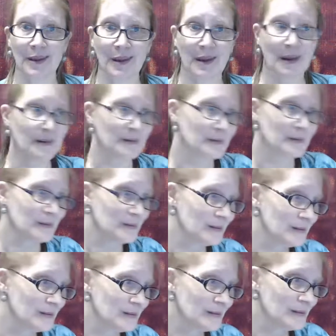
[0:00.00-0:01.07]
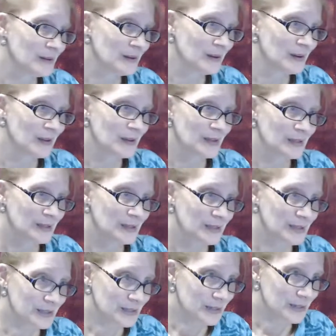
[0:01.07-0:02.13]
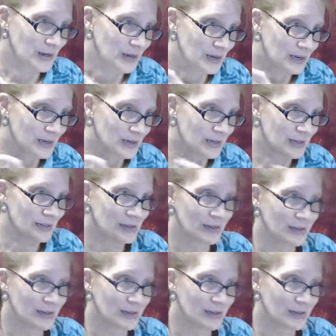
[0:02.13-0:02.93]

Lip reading: yeah, just trying to